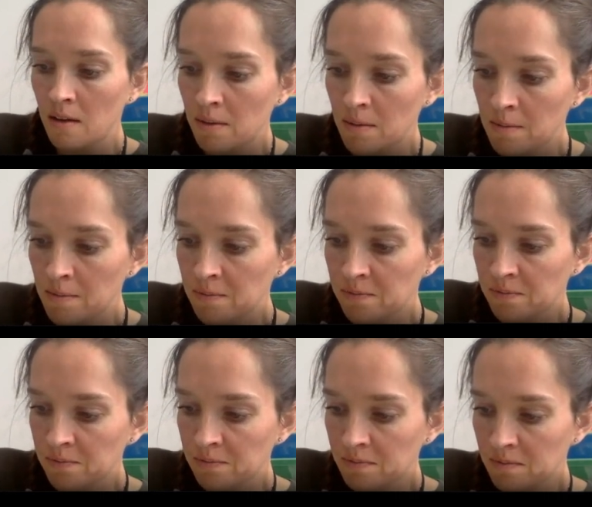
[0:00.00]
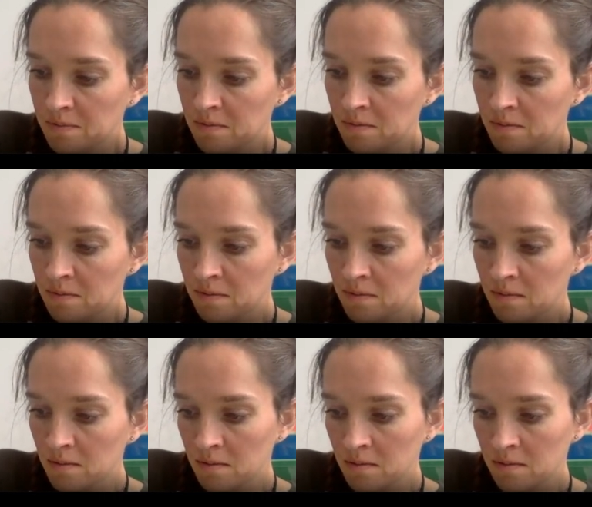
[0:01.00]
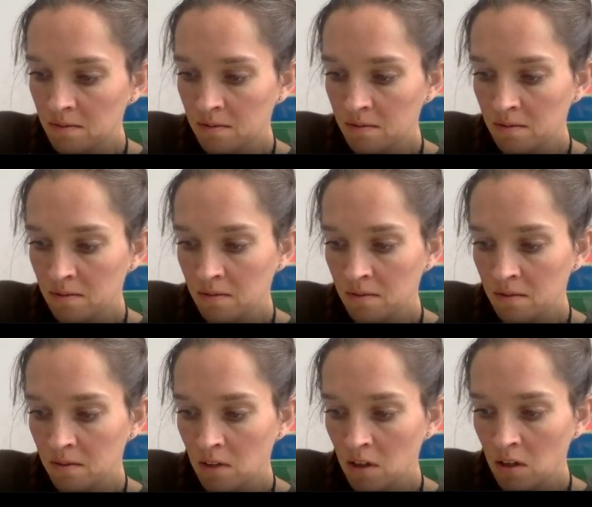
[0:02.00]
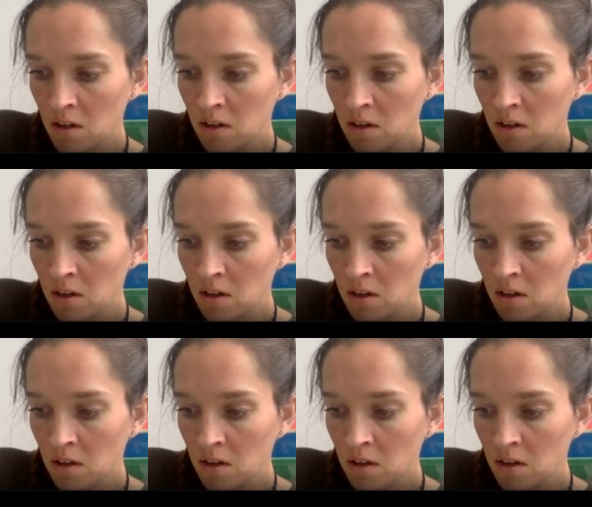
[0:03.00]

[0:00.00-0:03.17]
[no speech]